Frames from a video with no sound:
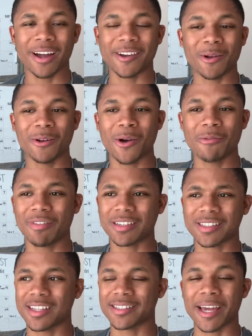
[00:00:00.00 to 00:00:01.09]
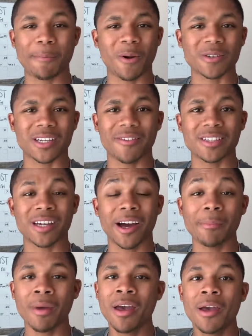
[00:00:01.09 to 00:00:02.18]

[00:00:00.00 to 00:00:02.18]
I don't know if this is the same person every time,